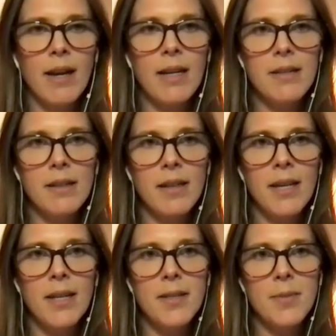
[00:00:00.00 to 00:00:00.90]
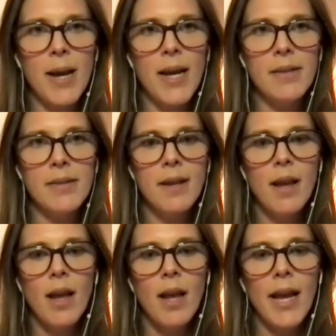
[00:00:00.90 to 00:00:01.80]
isolated space.
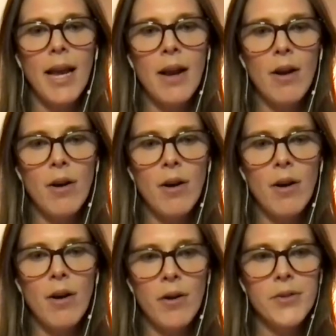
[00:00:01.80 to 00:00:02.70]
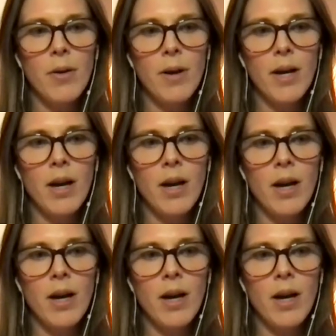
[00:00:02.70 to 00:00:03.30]
And also,